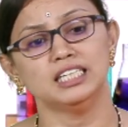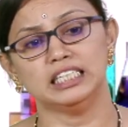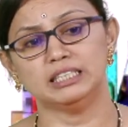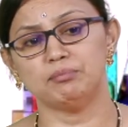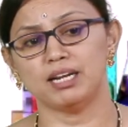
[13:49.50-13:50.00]

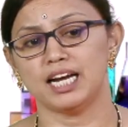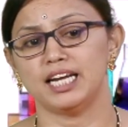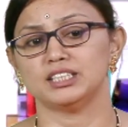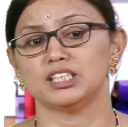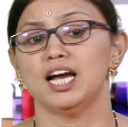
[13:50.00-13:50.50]
plants,
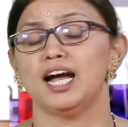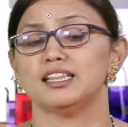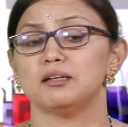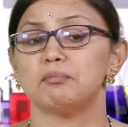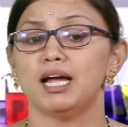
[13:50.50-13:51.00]
and the
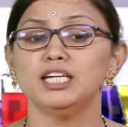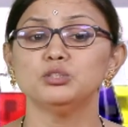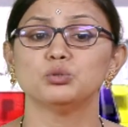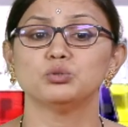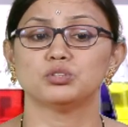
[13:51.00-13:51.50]
plants
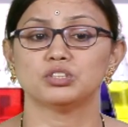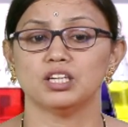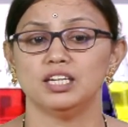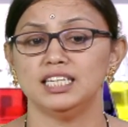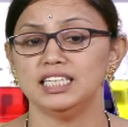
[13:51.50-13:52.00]
whose
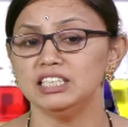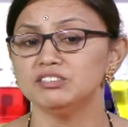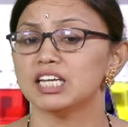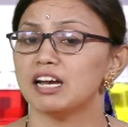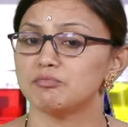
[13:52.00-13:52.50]
leaves
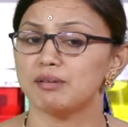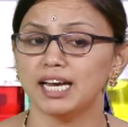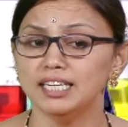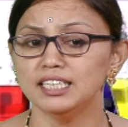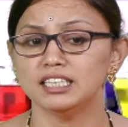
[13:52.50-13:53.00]
have
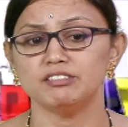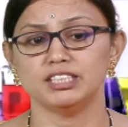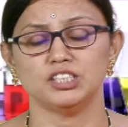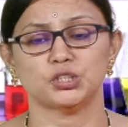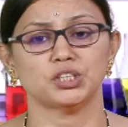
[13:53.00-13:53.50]
parallel
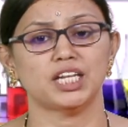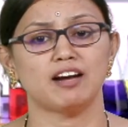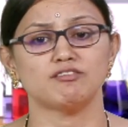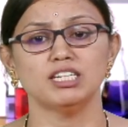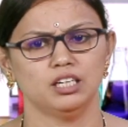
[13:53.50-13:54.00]
venation have a
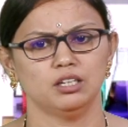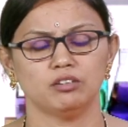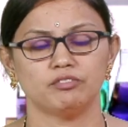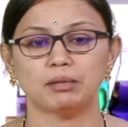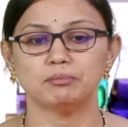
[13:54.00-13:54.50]

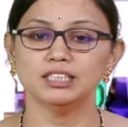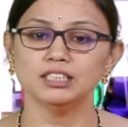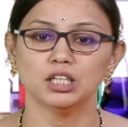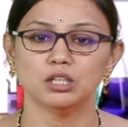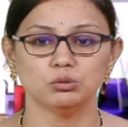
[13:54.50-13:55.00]
fibrous
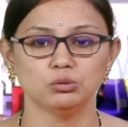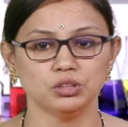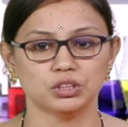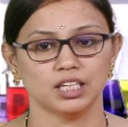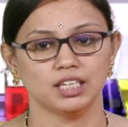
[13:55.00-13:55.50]
roots,
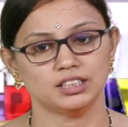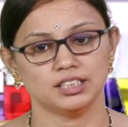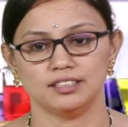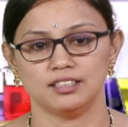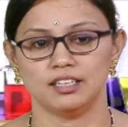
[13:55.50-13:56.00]

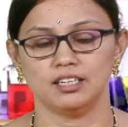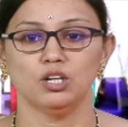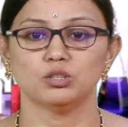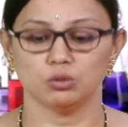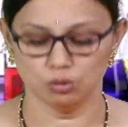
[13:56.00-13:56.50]
children.
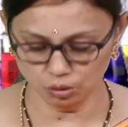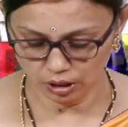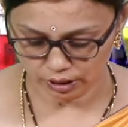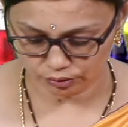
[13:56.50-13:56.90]
So, if you